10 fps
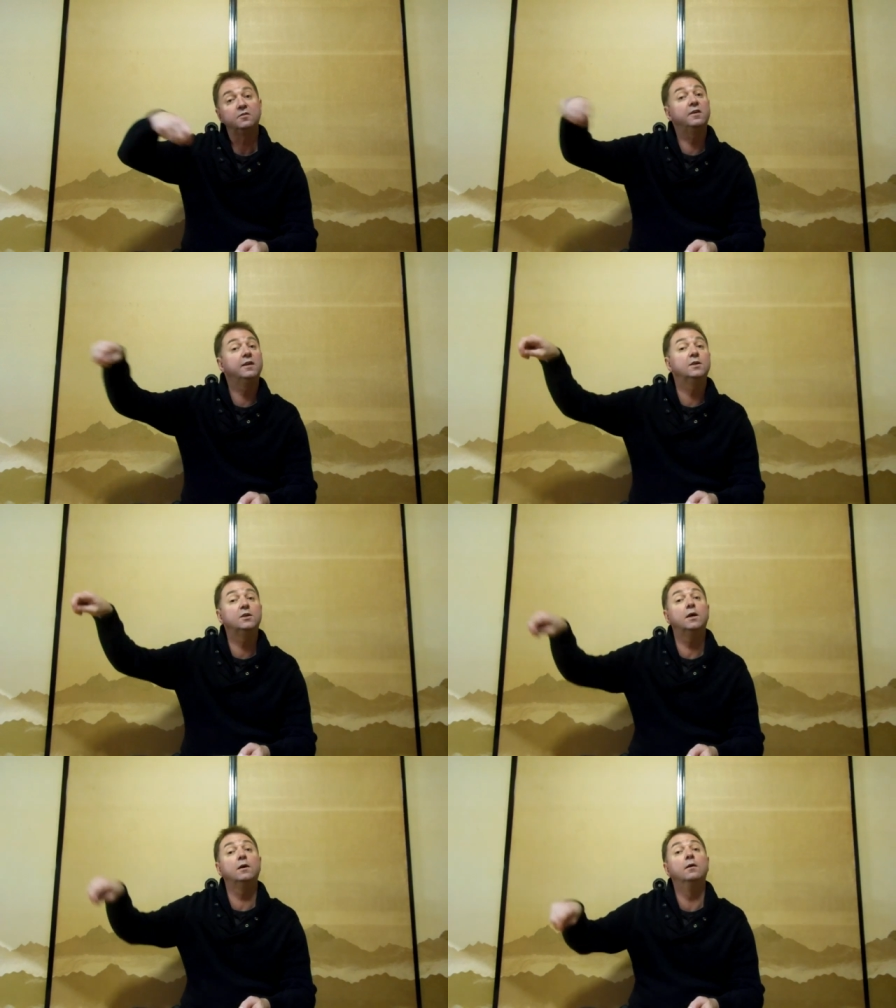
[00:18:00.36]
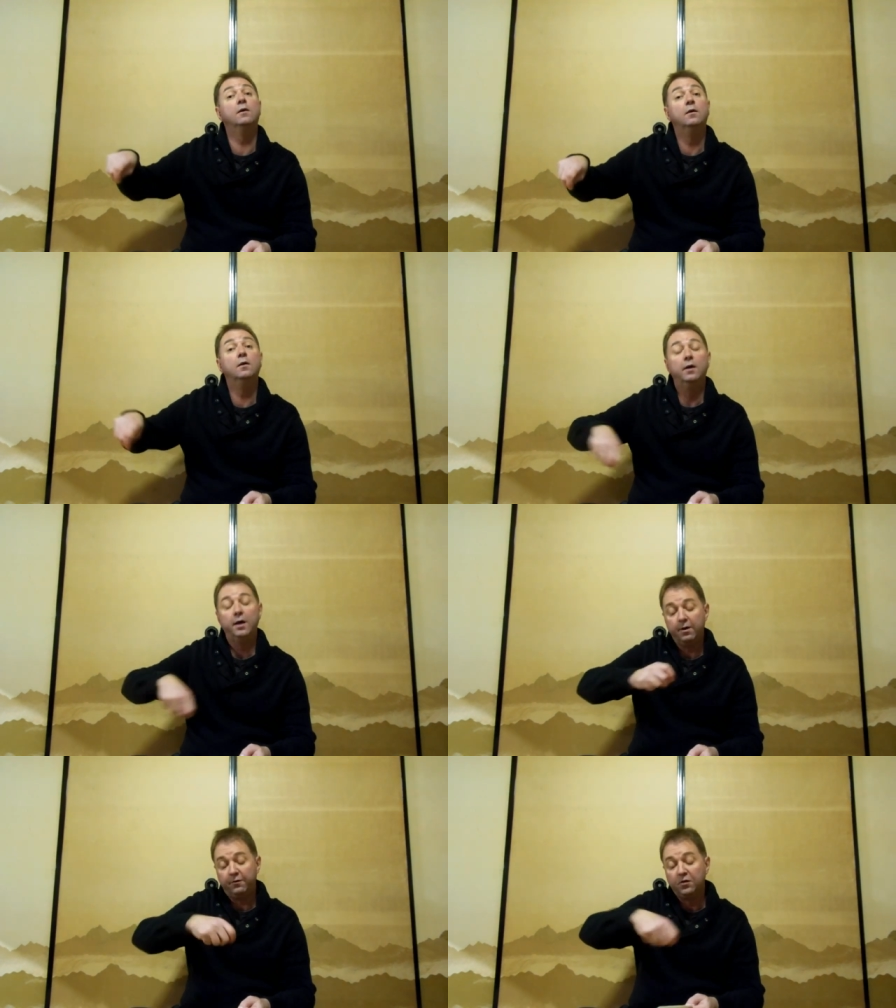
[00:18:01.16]
signature?
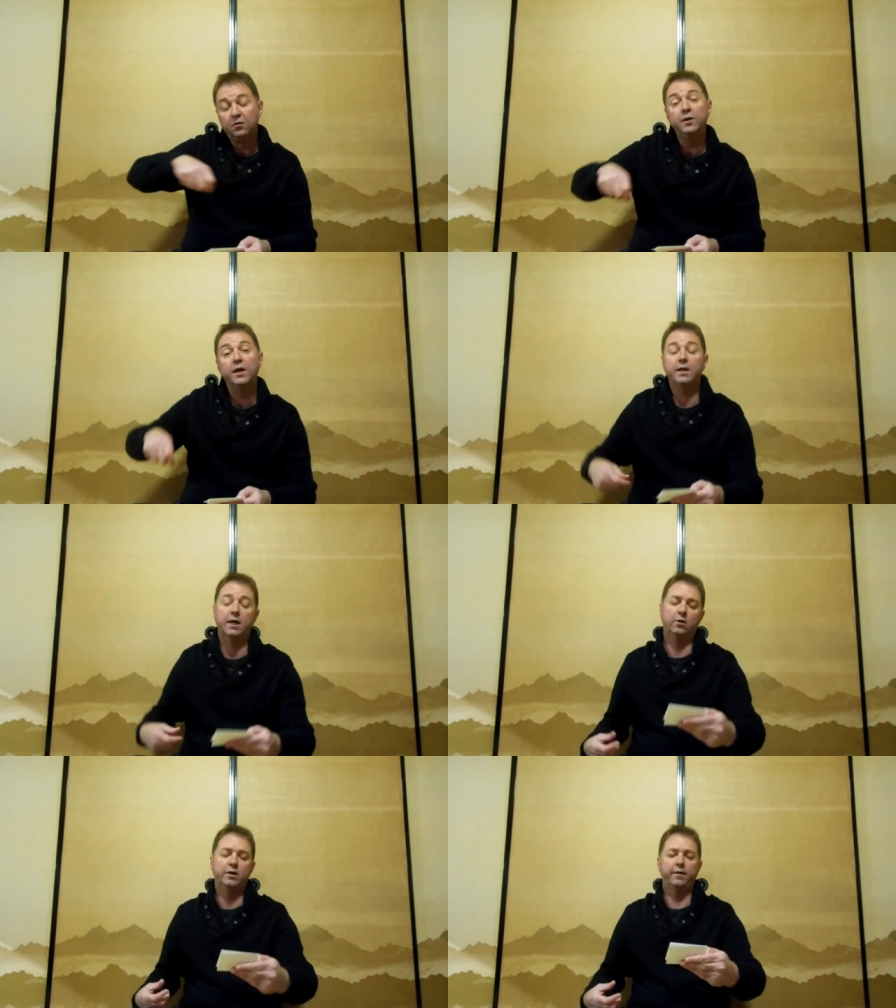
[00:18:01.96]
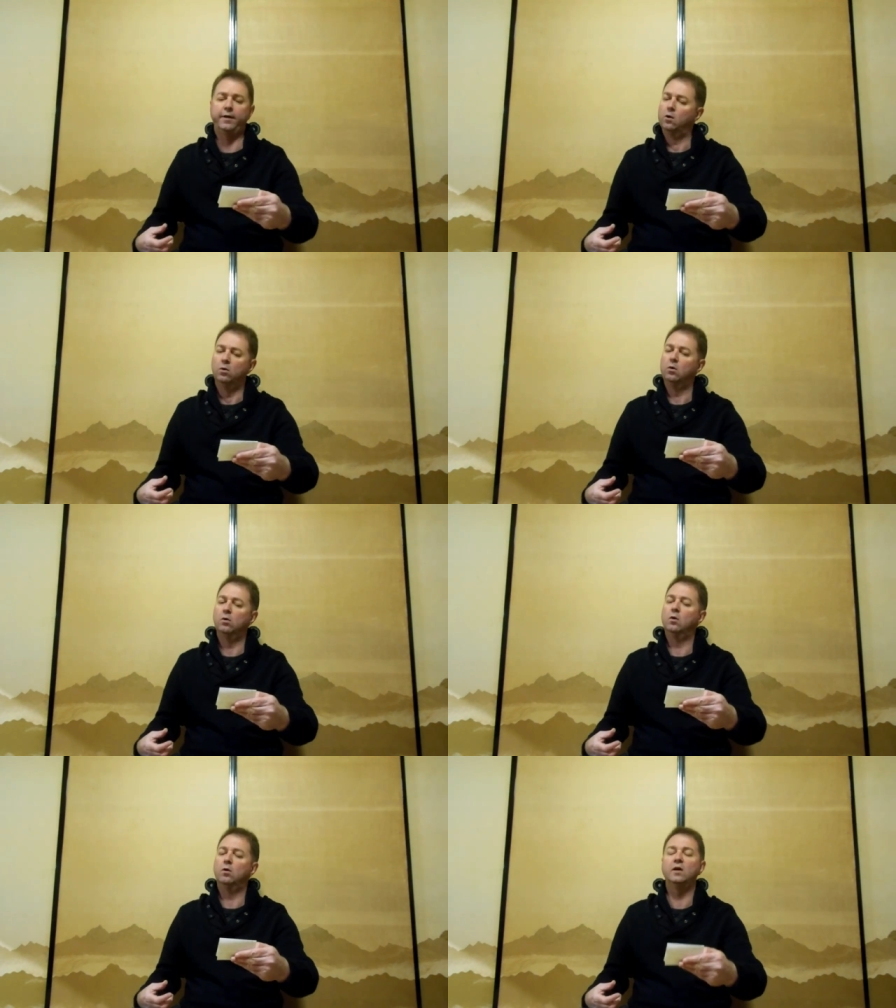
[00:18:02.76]
And if you do that, they look at it and they go,
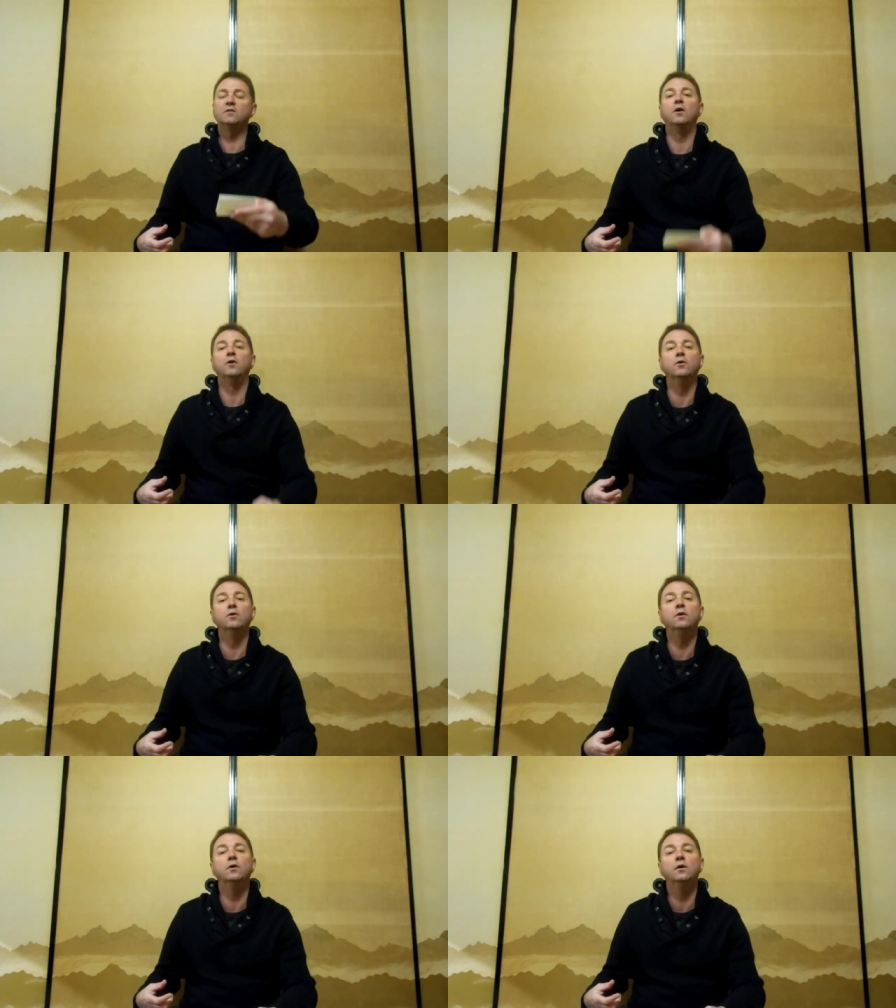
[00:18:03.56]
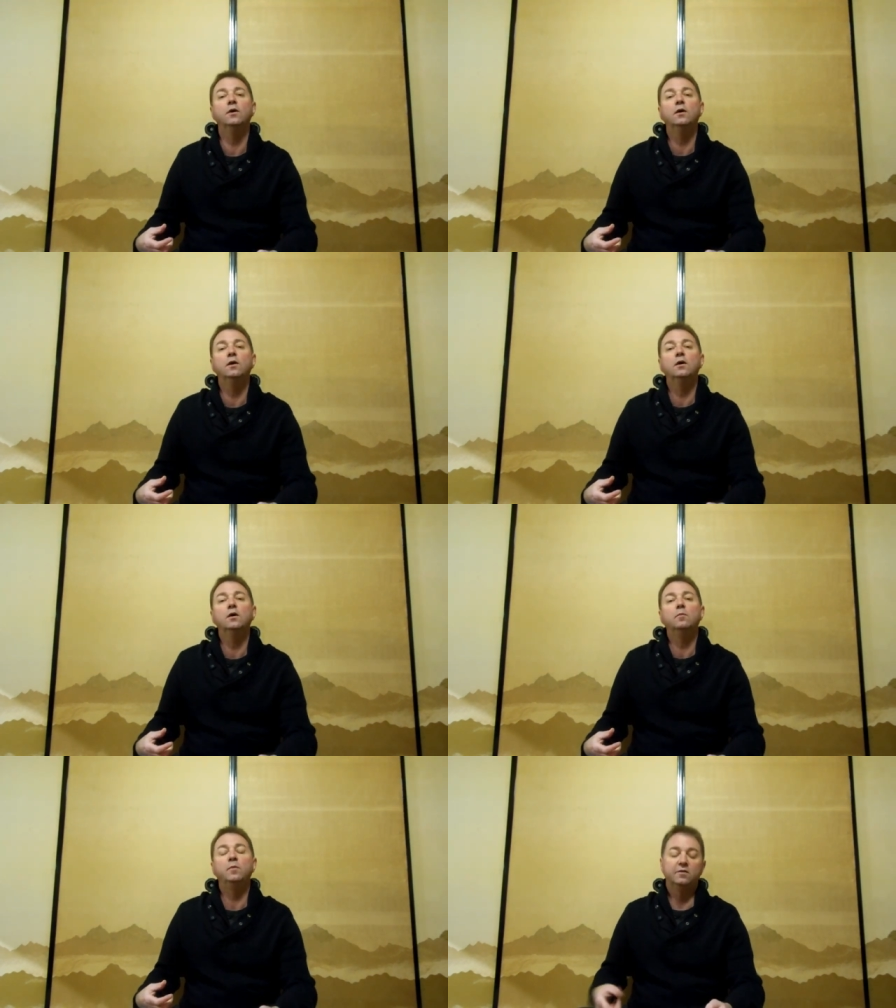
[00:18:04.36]
oh, that's no good,
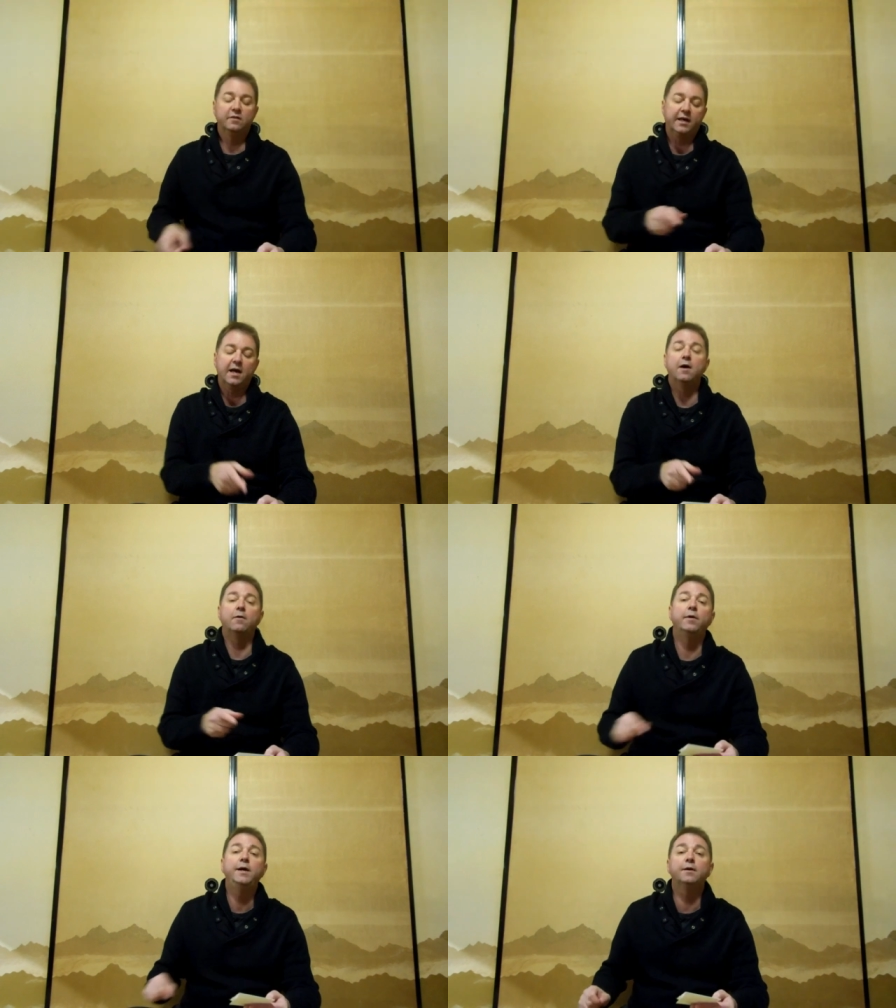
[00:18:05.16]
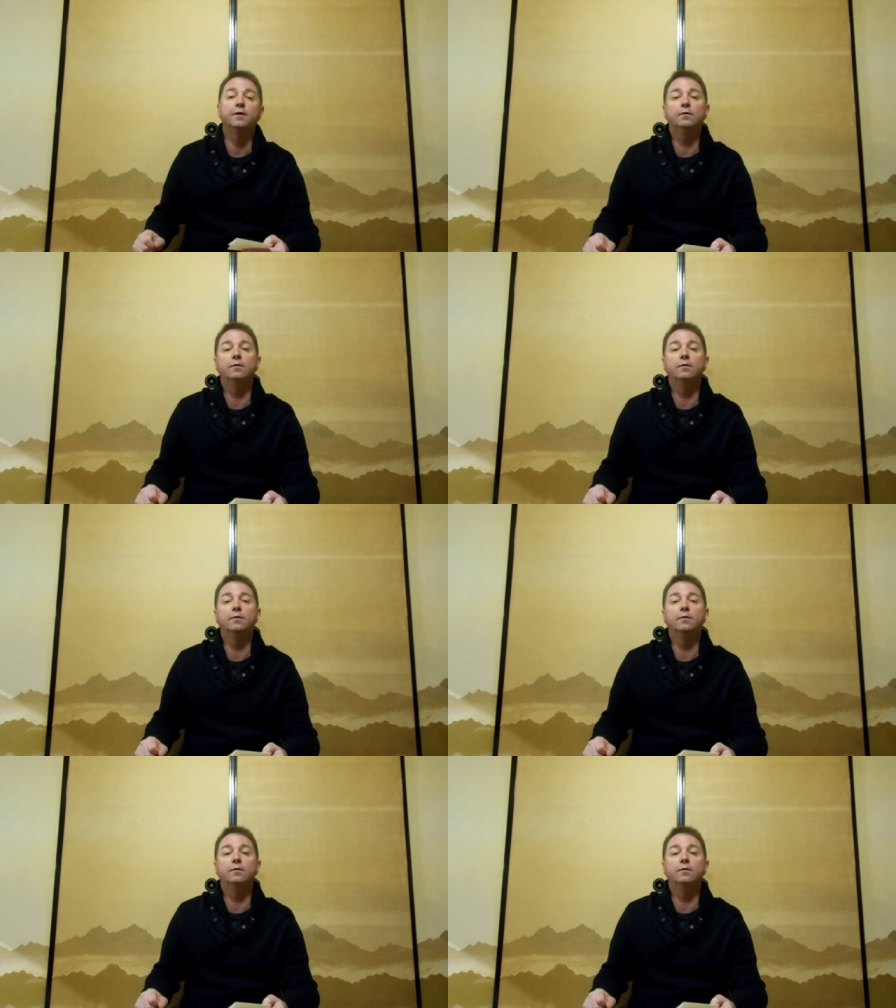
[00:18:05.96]
because they can't read it.